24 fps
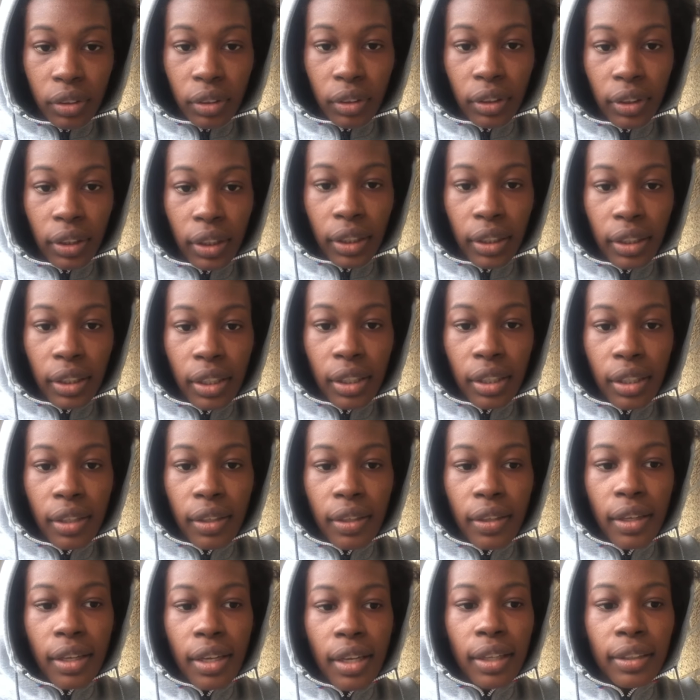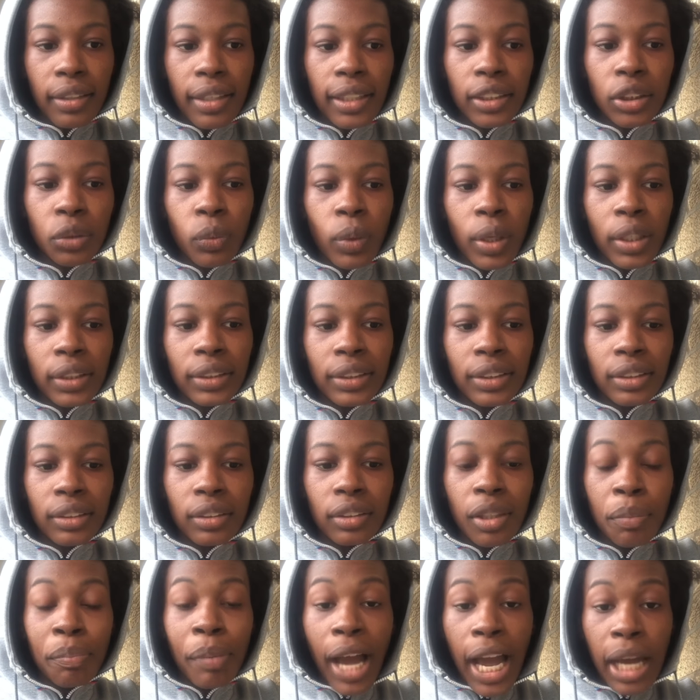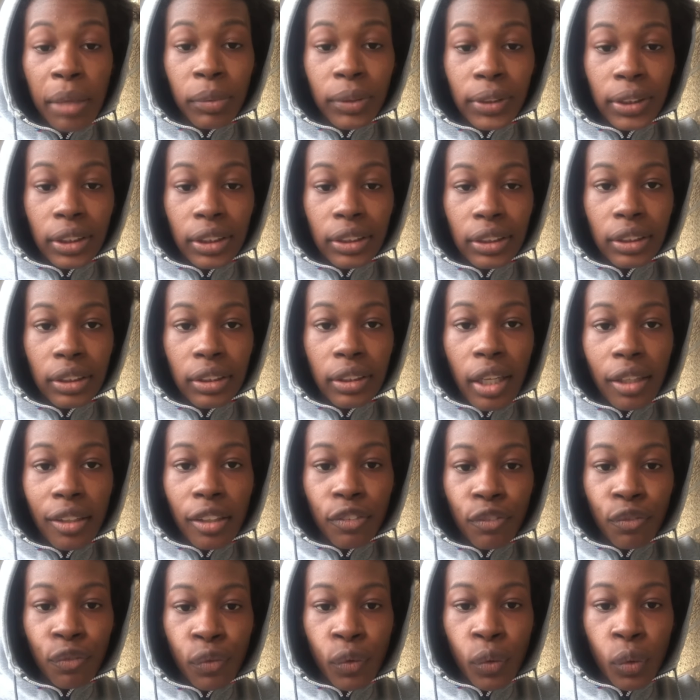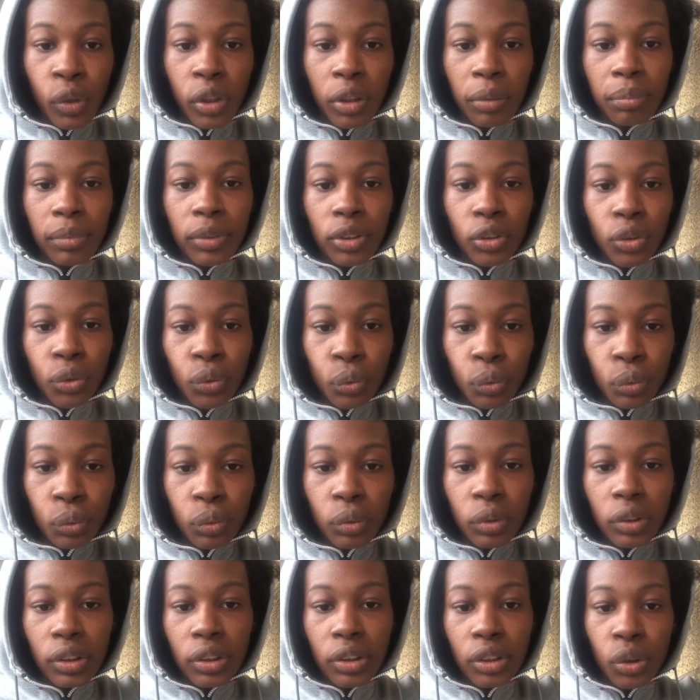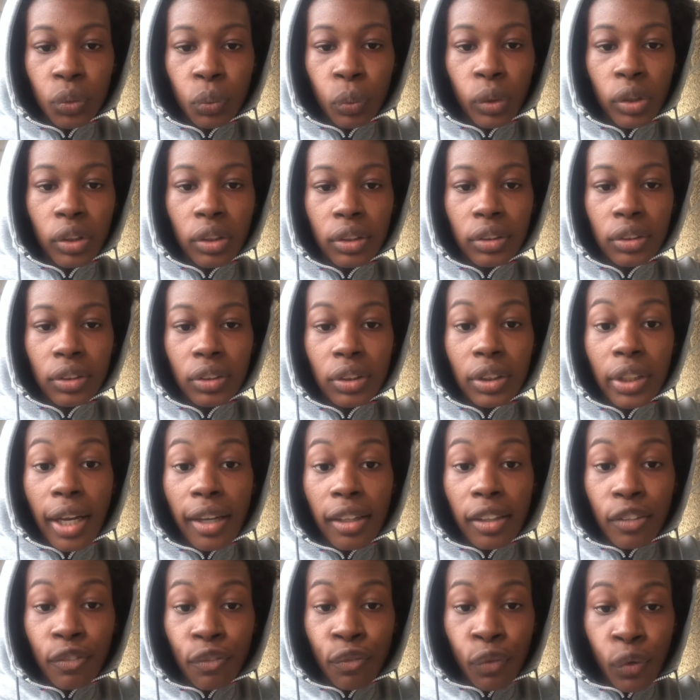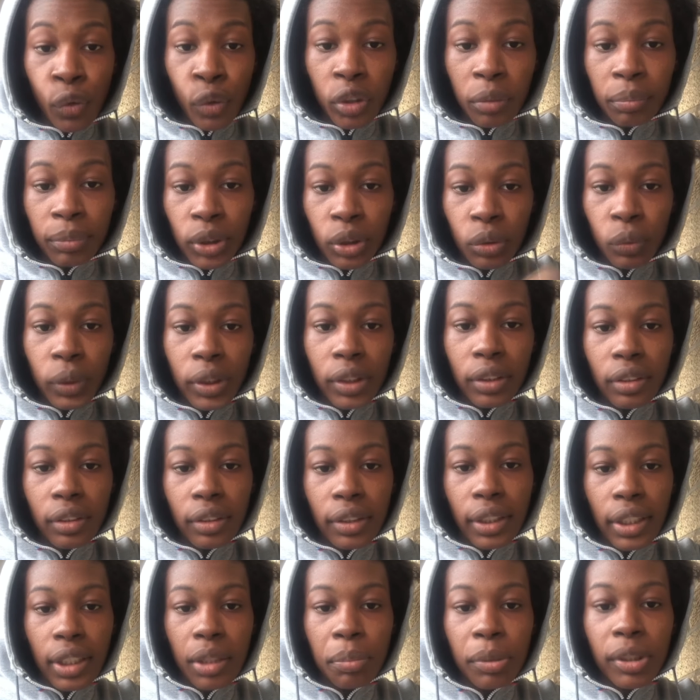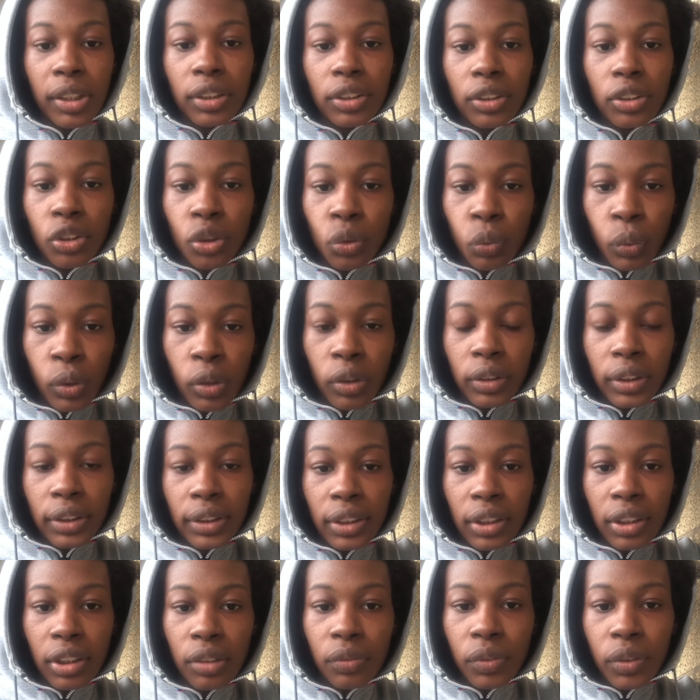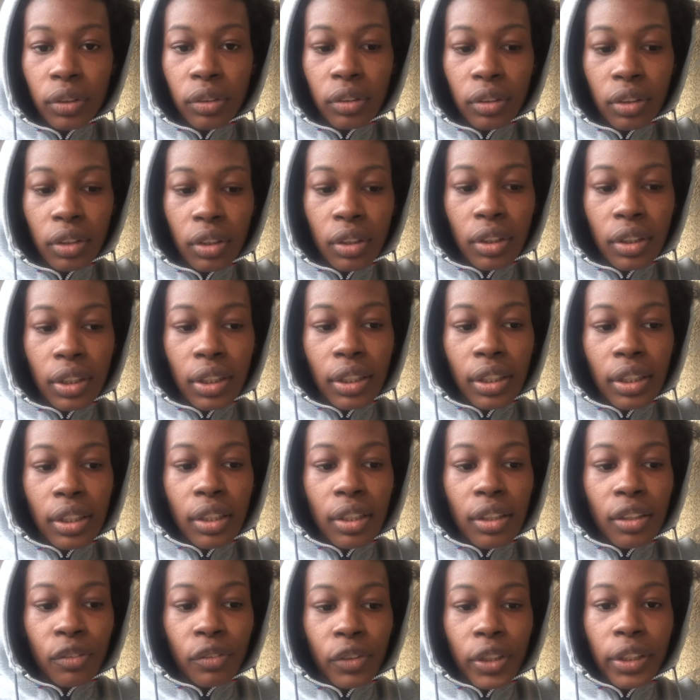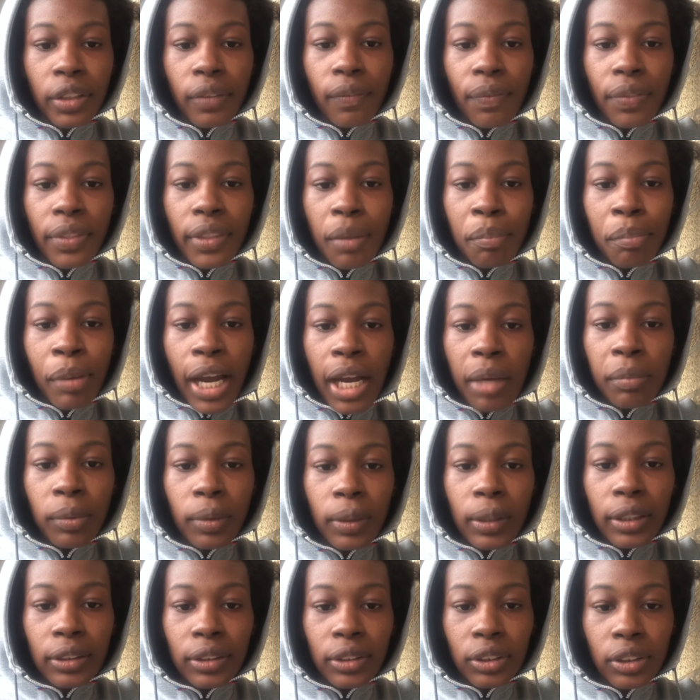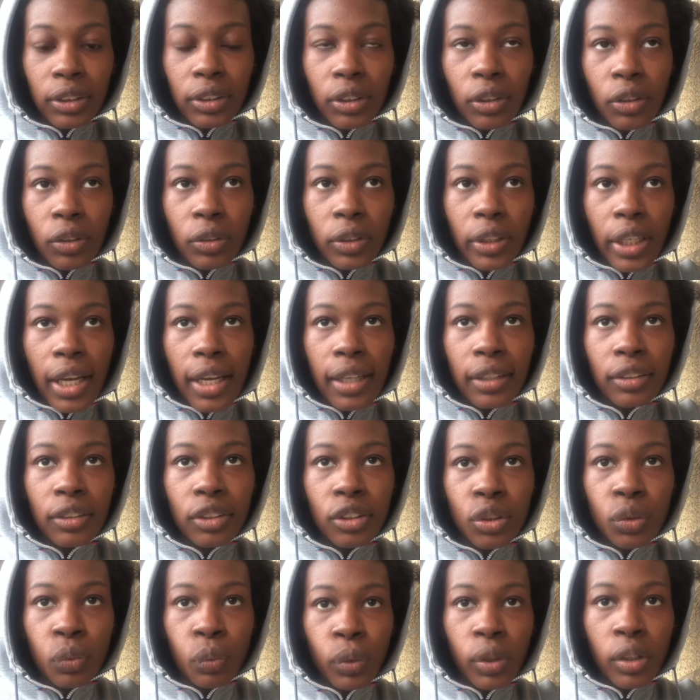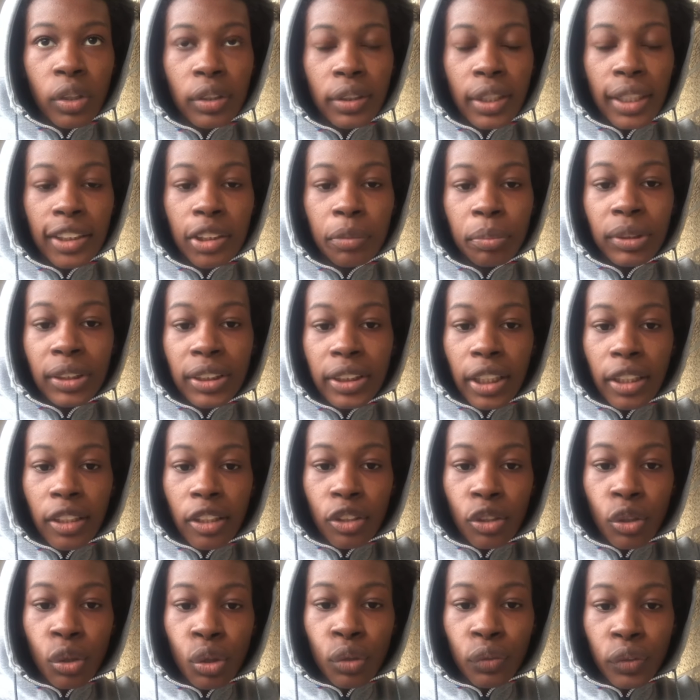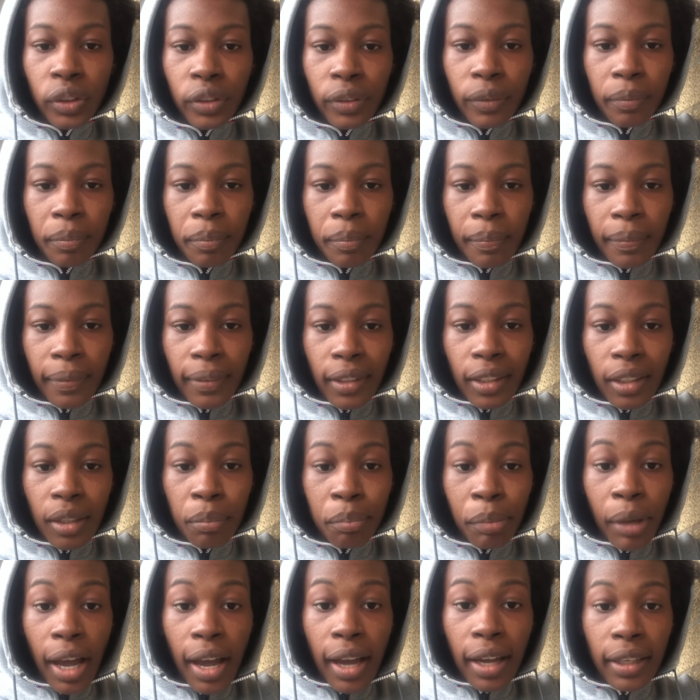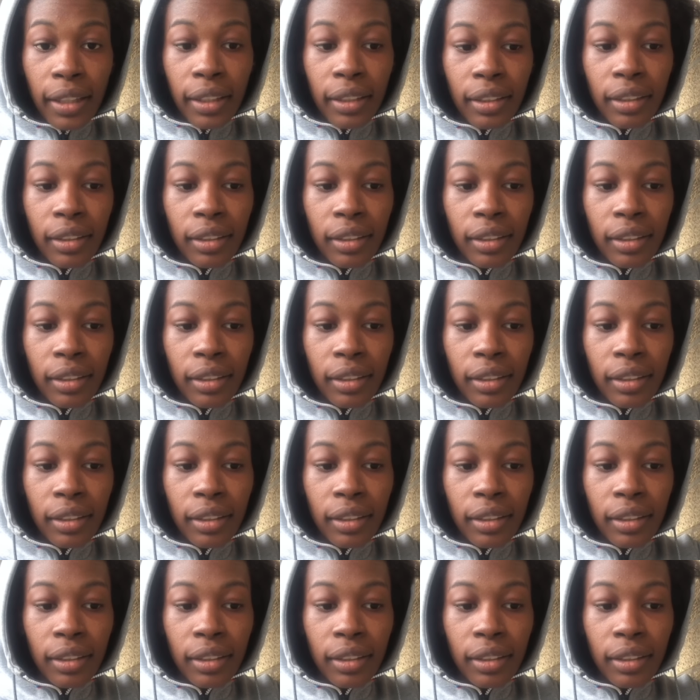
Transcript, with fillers: okay? And that's why the Bible says to not conform to this world, to not conform to it, okay? Because this world is evil, right? The Bible lets us know that this world has been taken over by